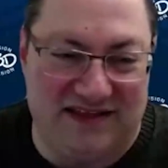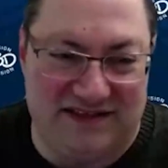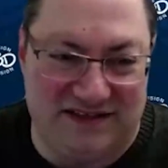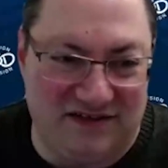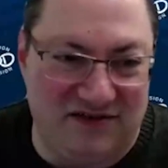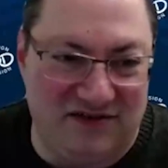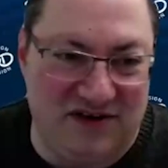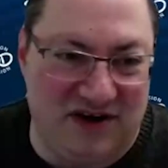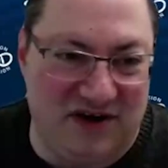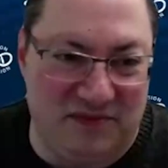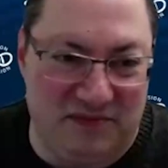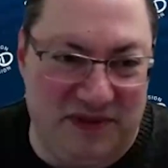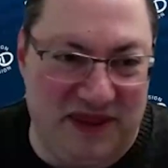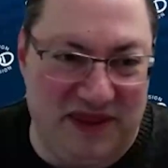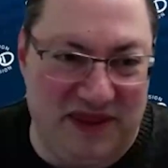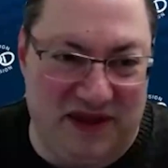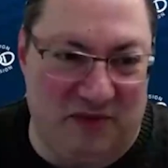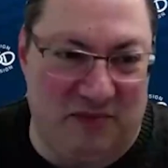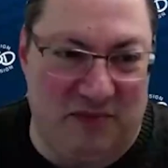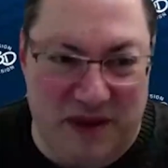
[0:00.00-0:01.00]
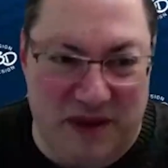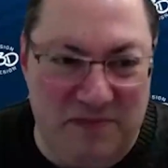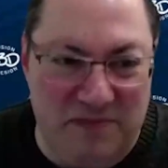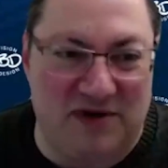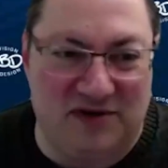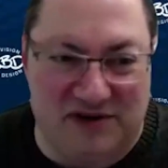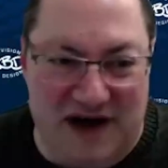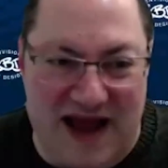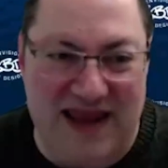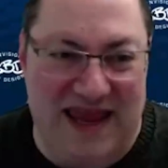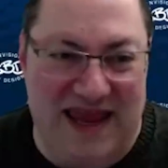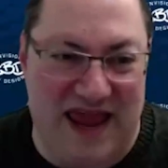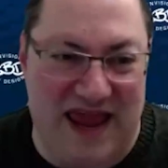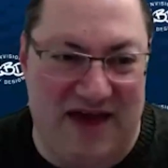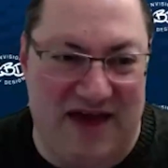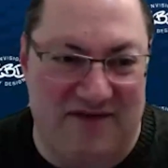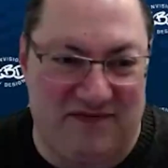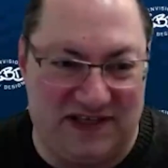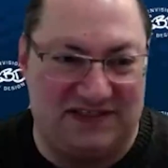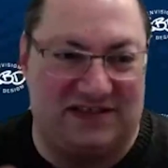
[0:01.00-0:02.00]
It's still going to be there. People like
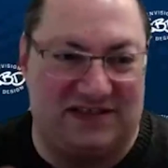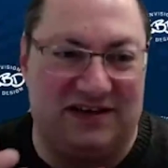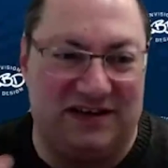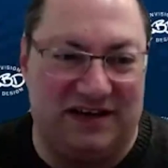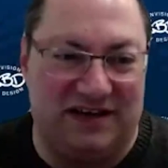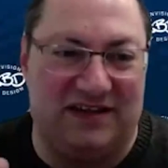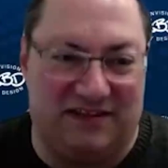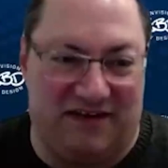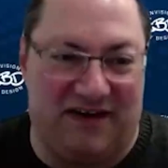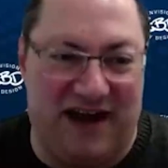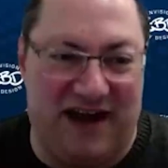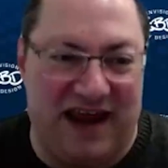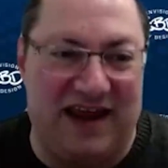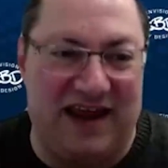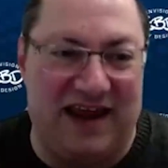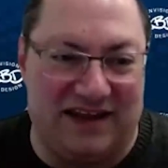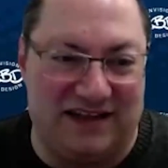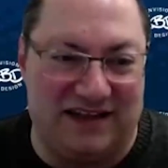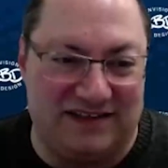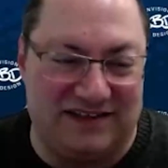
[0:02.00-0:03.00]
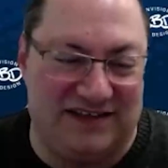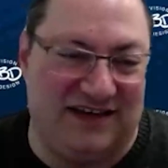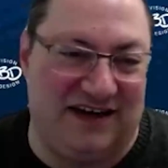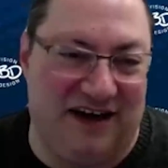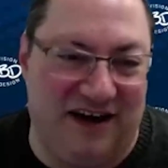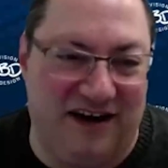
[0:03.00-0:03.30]
having something in their hands,